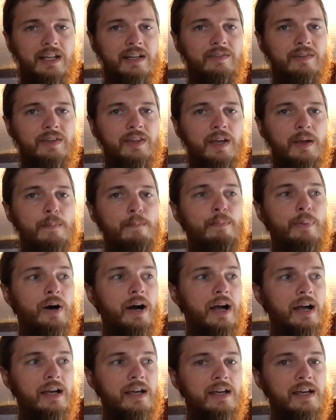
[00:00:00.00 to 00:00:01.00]
and everything,
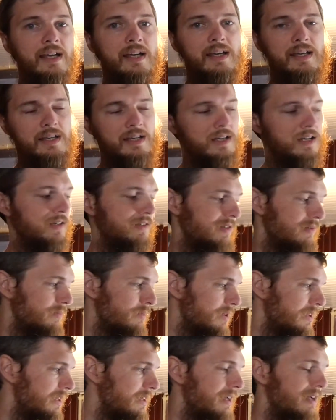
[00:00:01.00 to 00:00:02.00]
but it's a
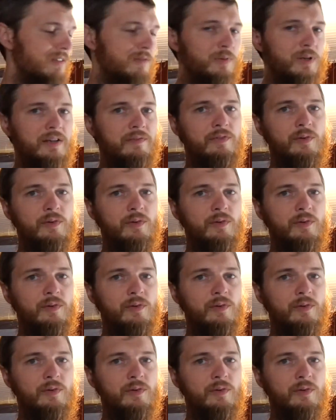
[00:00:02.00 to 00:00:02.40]
really nice white.